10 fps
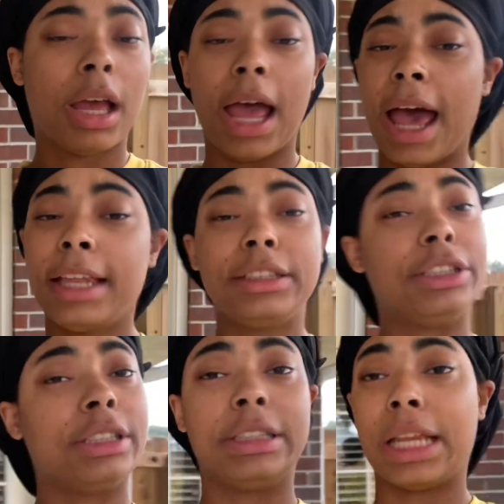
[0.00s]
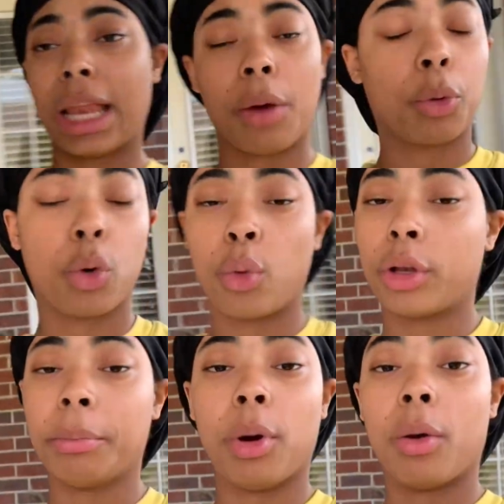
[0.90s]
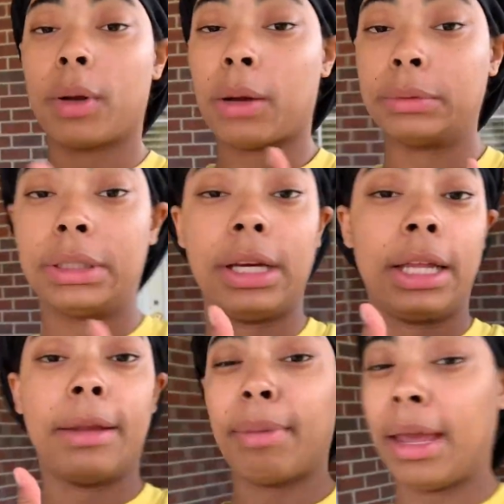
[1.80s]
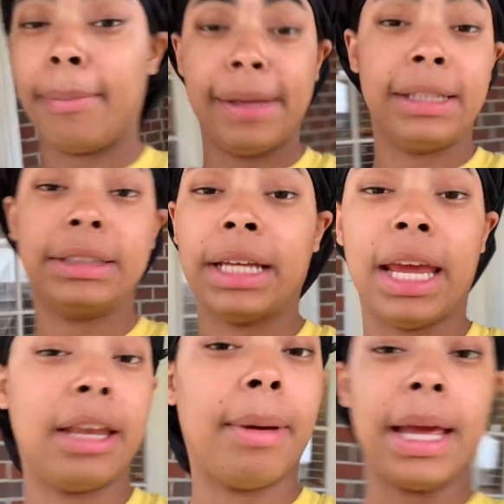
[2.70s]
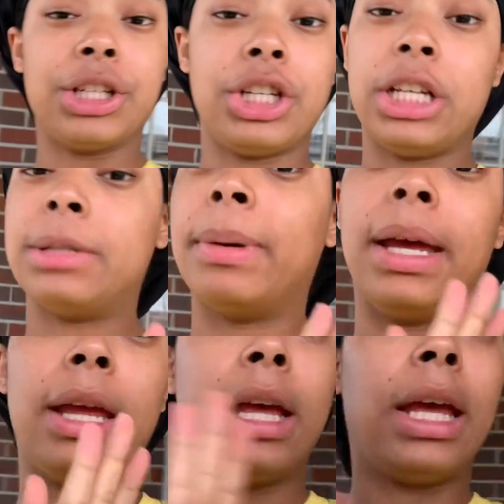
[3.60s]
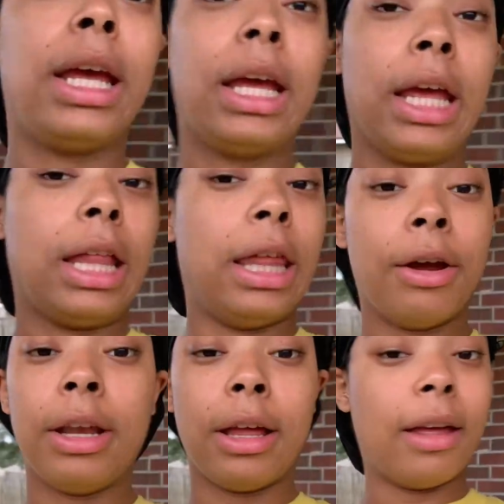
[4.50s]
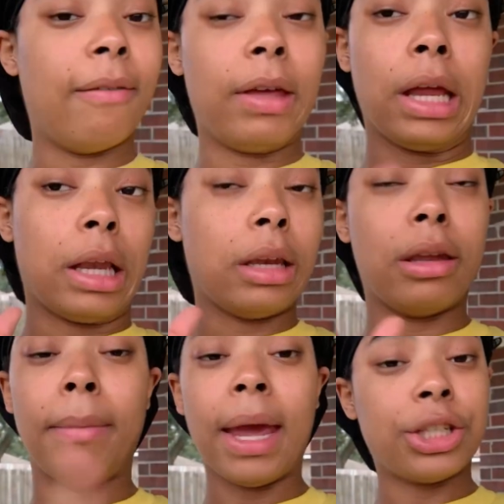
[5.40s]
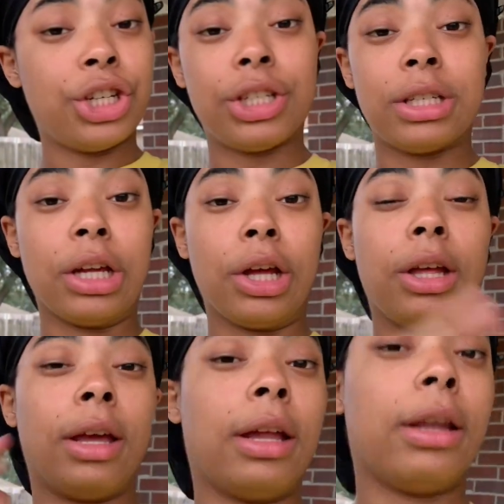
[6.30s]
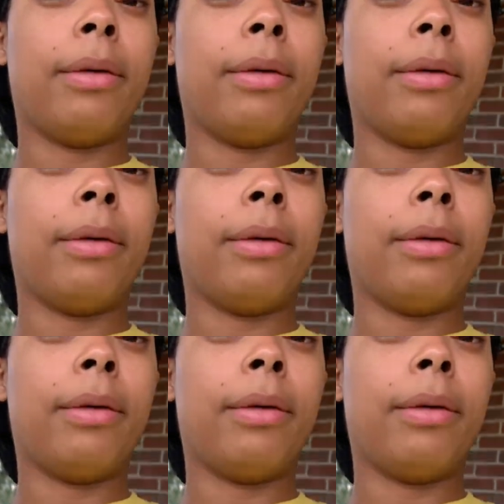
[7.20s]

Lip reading: I just did not record the part when I was cooking the baked beans and the mac and cheese, but they're in the oven. The mac and cheese is done cooking.